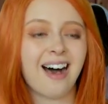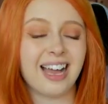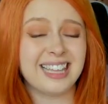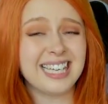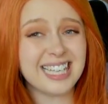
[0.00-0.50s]

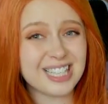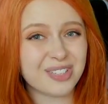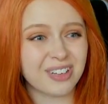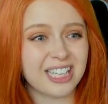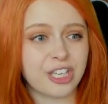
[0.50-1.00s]
I think
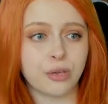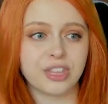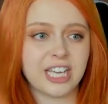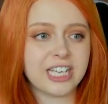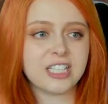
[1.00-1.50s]
it's really cute.
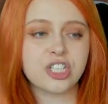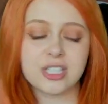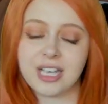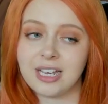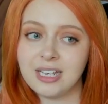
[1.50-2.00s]
These
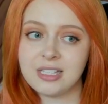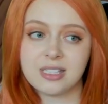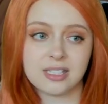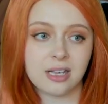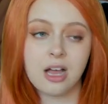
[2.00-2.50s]

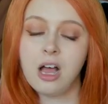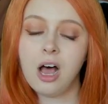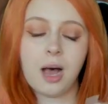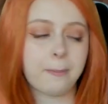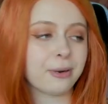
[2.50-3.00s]
seats
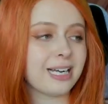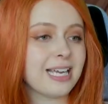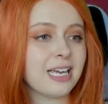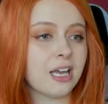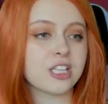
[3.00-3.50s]
are
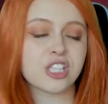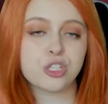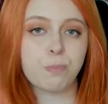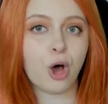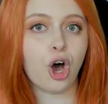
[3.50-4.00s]
pretty
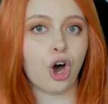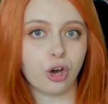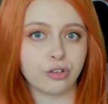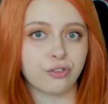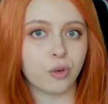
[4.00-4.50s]
spot
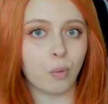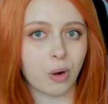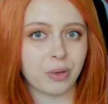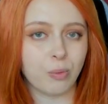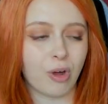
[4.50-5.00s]
on for
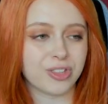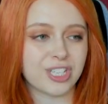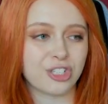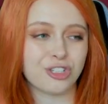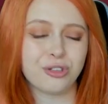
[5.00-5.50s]
what we
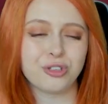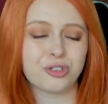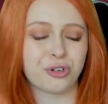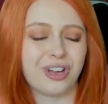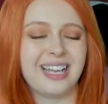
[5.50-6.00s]
wanted. You know those
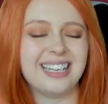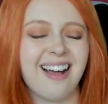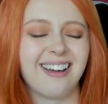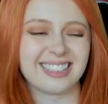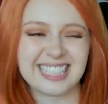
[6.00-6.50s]
green
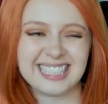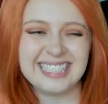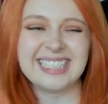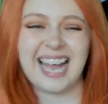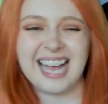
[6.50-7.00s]
ugly
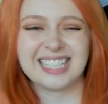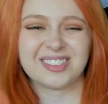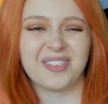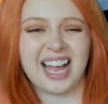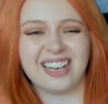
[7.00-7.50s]
chairs
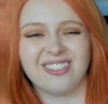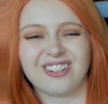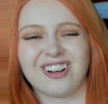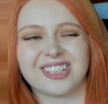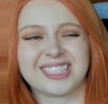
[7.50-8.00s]
from Animal
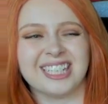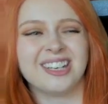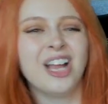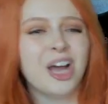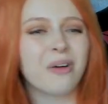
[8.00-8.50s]

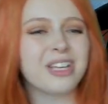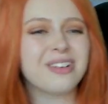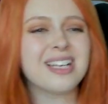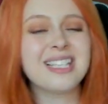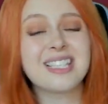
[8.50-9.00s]
Crossing where
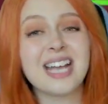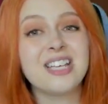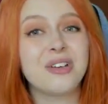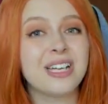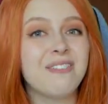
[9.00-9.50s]
you can
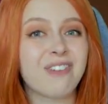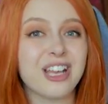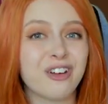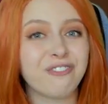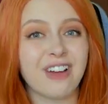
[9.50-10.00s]
sit, you can
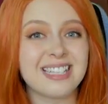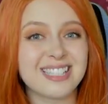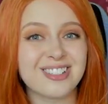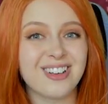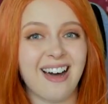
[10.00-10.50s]
invite your
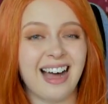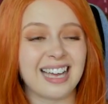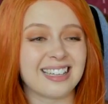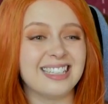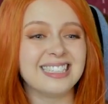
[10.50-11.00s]
friends to your
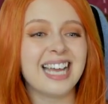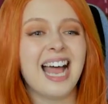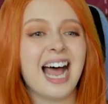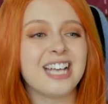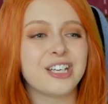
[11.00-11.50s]
island
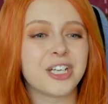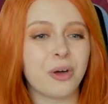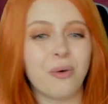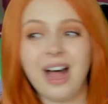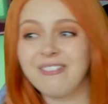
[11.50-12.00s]
and you can
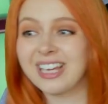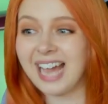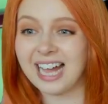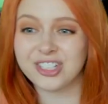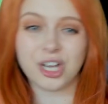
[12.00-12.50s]
all have a
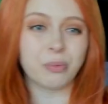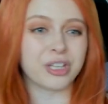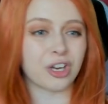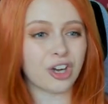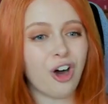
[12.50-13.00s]
catch up
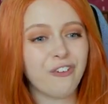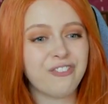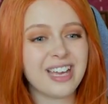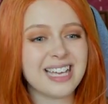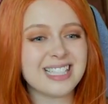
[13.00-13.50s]
with a
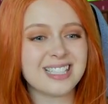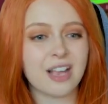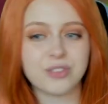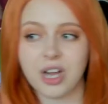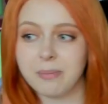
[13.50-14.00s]
coffee and
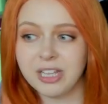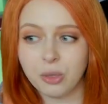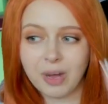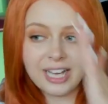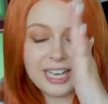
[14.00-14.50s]
stuff. Sorry, I'm in
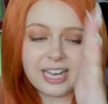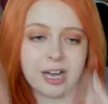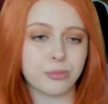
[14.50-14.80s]
the way again.